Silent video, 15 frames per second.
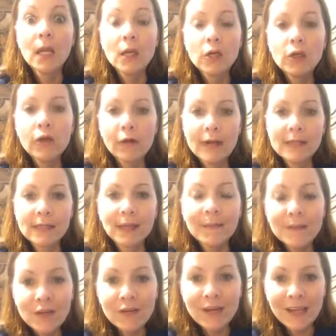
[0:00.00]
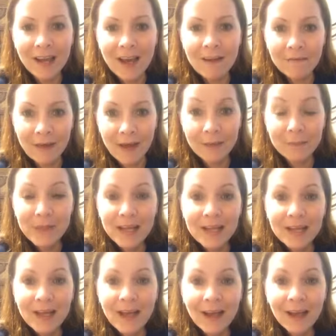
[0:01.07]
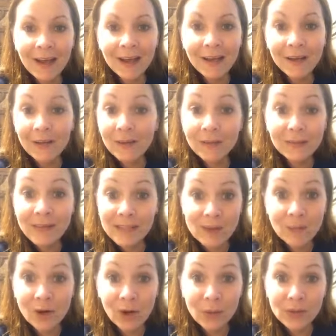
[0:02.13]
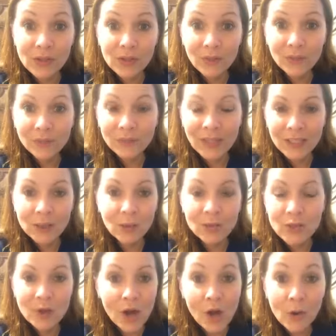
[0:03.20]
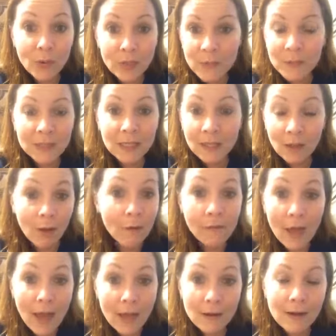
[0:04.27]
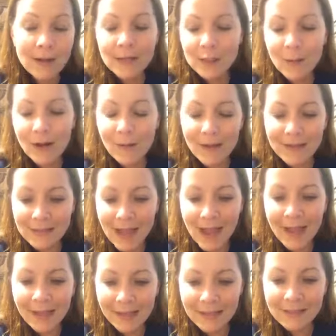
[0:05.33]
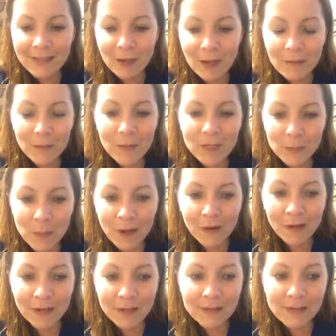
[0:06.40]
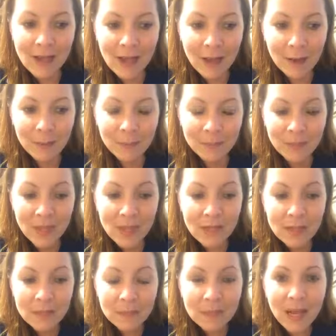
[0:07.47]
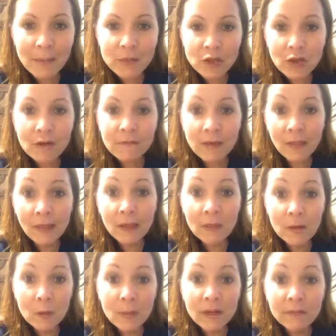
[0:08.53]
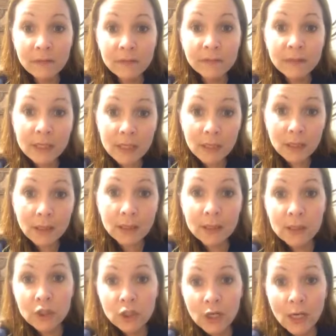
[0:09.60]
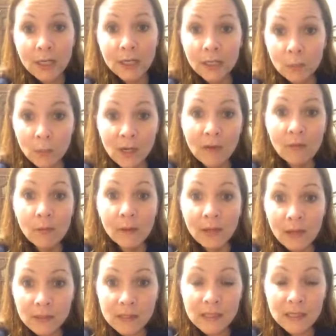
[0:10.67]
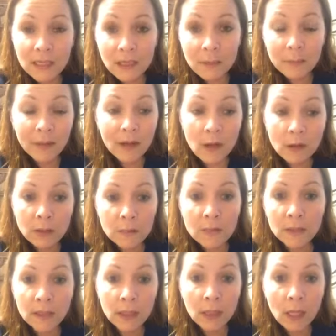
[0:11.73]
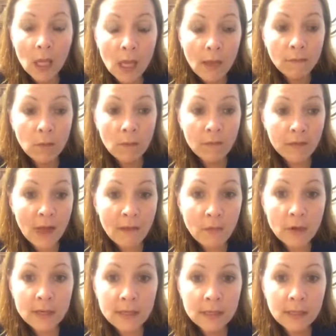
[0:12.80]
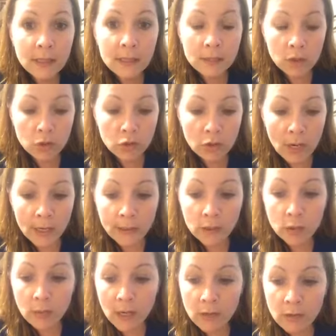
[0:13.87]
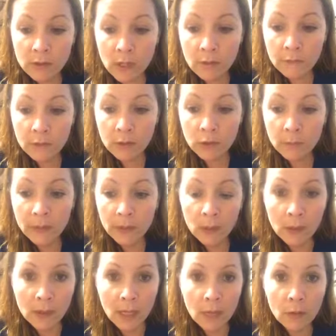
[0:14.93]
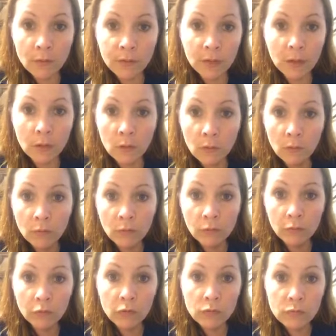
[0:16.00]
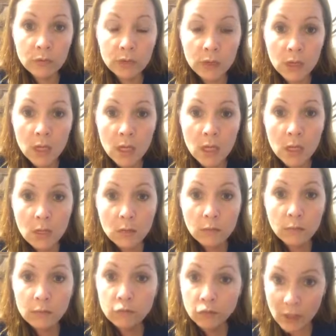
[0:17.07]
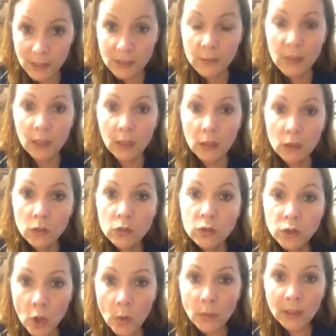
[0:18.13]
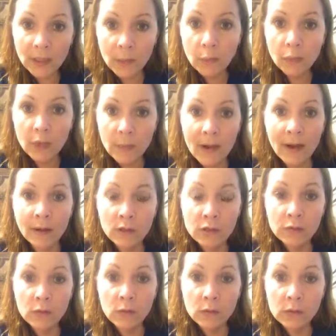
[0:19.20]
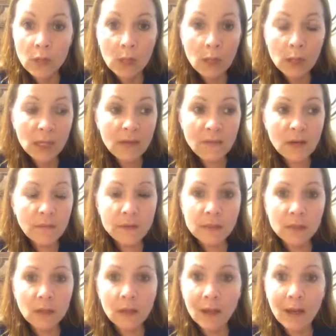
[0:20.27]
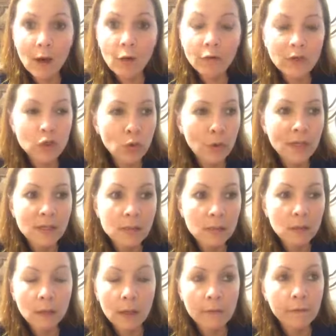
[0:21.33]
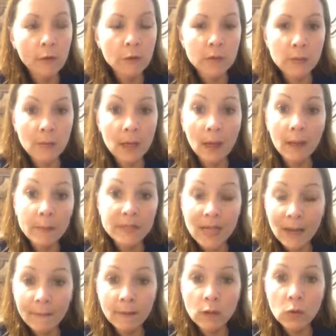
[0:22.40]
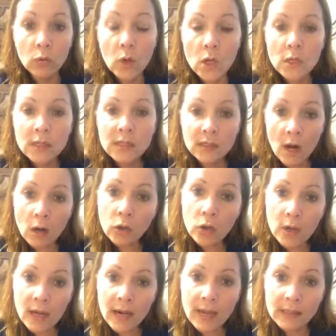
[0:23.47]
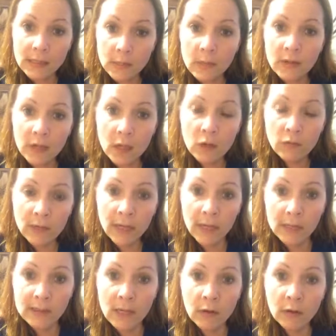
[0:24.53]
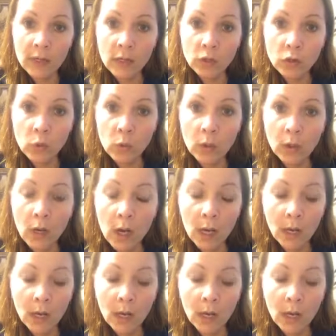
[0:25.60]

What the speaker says: you're crazy. You're eating high fat. There's something wrong with you. Like, don't you know you're supposed to eat low fat? So anyways, I can tell you from experience, sometimes you're going to feel like a little bit of a freak because you're not eating what everybody else is eating. But ultimately, if you have thyroid disease and you're trying to get yourself a little bit on the healthy route, trust me, don't eat prepackaged foods. Even if it's like a healthy choice, like frozen meal, I'm telling you, start looking at some of the ingredients that are in your